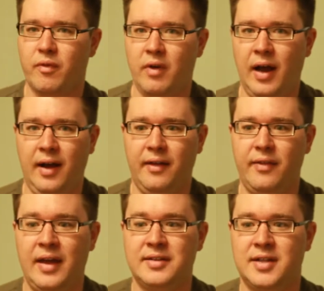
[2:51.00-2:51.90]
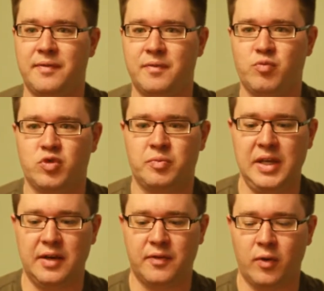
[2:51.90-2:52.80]
uh, N S F
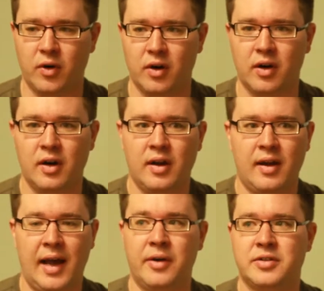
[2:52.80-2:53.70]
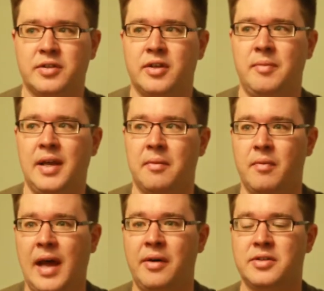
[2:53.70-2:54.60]
speak for how is this going to make
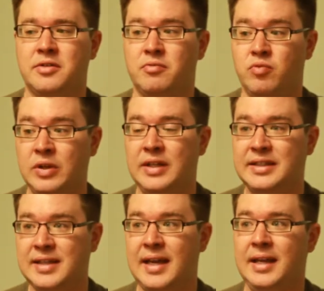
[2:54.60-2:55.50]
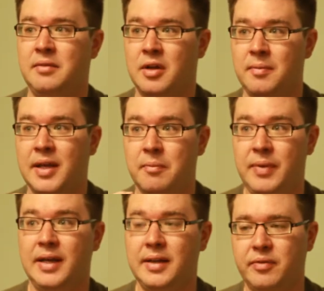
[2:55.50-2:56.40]
a, how is this really exciting and going to make a
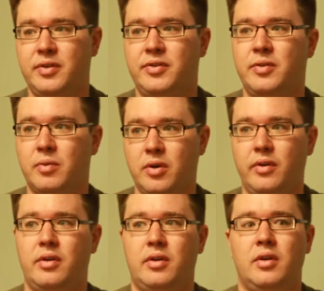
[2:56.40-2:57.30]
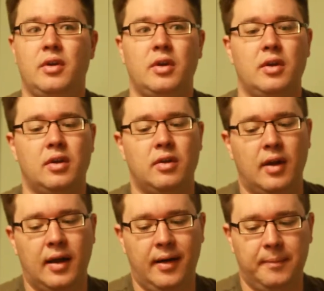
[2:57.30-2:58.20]
big difference in the world.
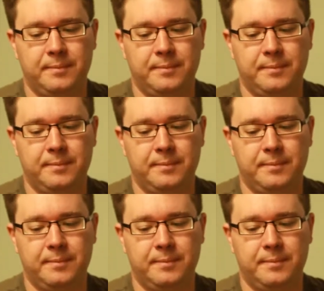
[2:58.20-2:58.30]
Um,